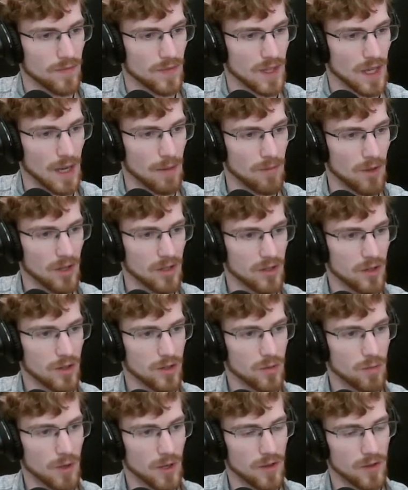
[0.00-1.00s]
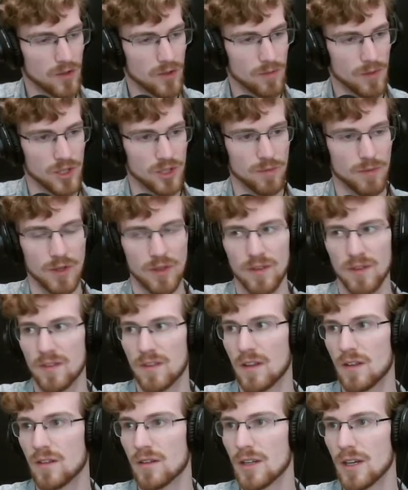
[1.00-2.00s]
I'm not going to bother too much about the
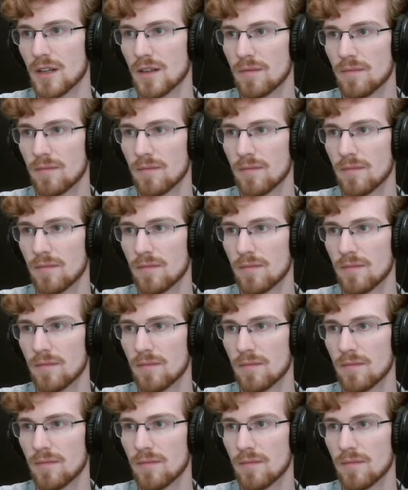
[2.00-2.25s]
center yet.